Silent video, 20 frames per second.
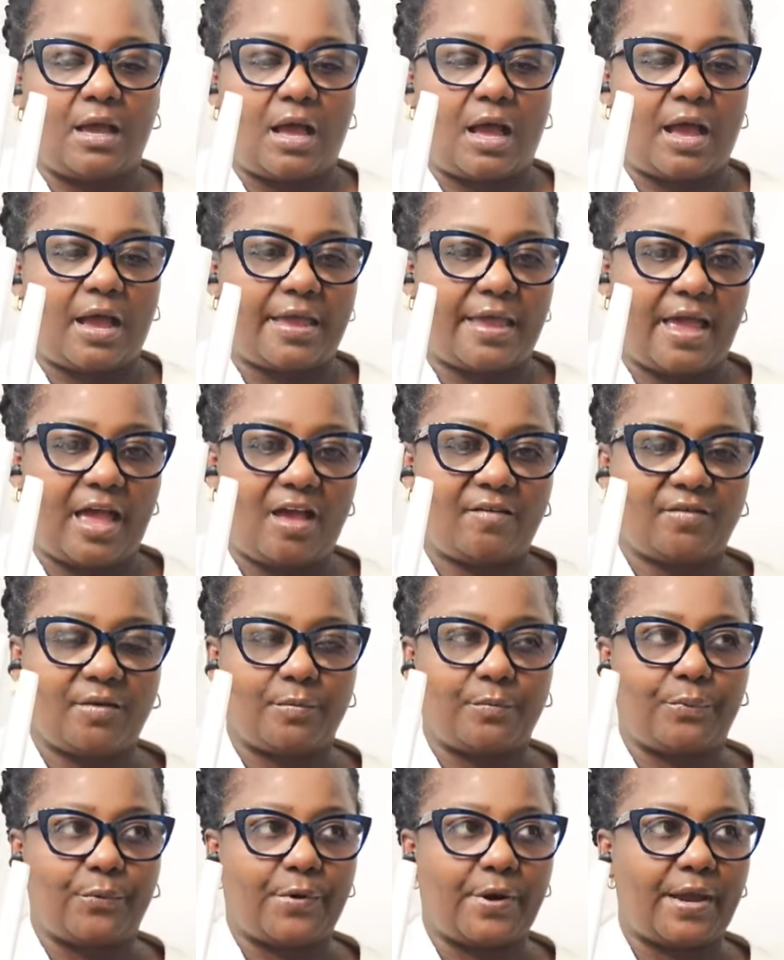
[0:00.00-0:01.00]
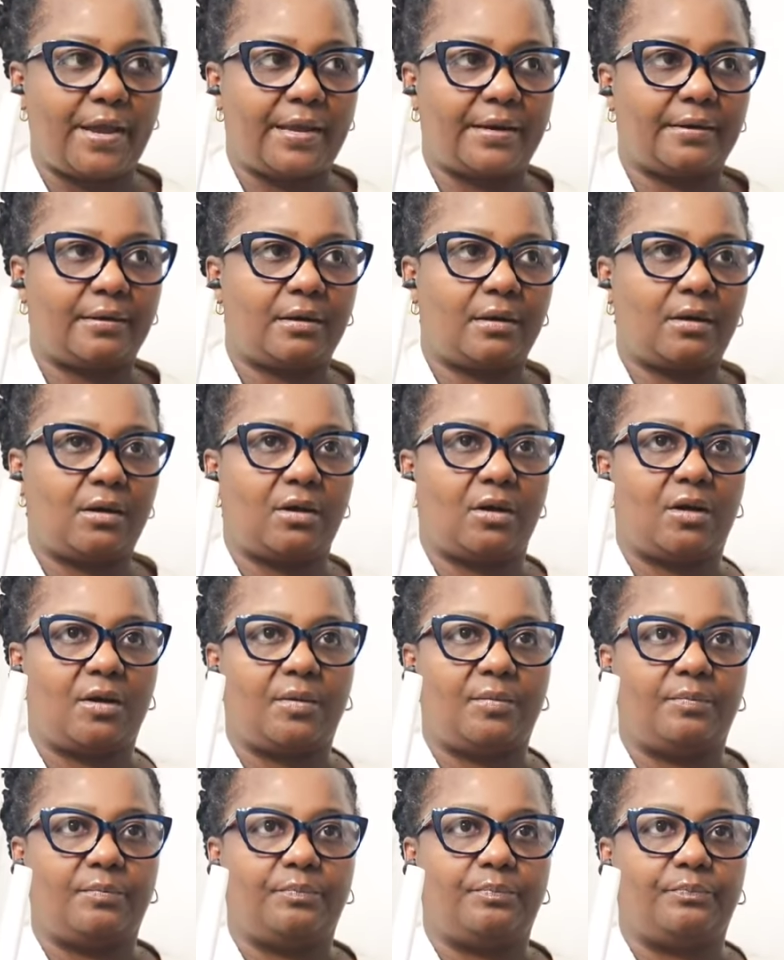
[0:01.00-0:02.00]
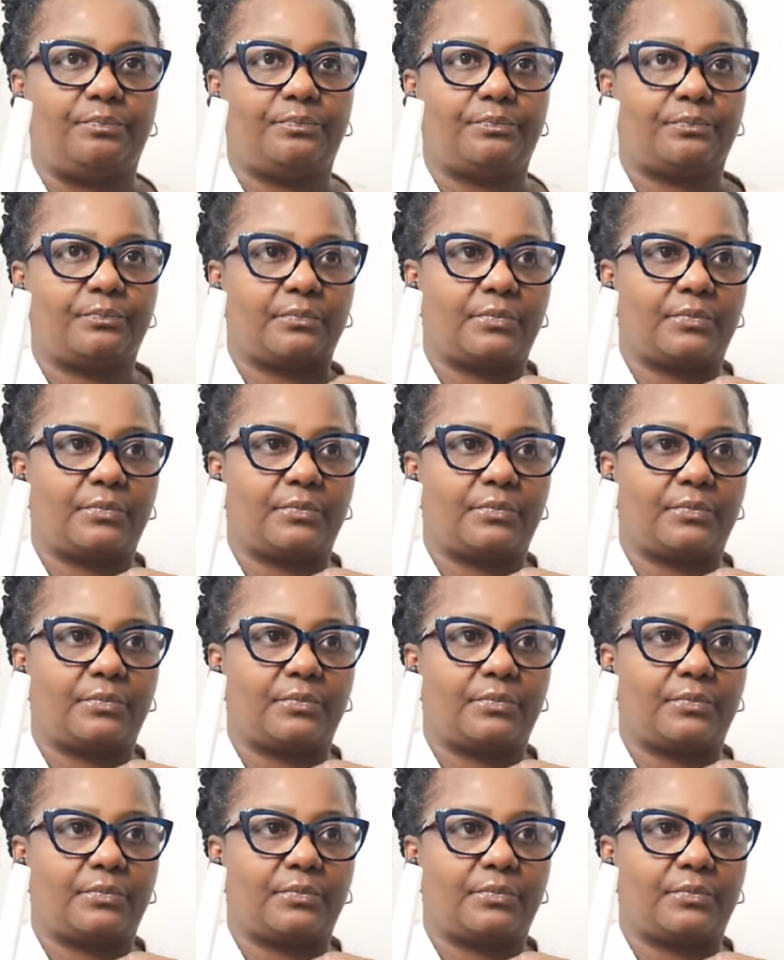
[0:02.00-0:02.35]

I have a brand um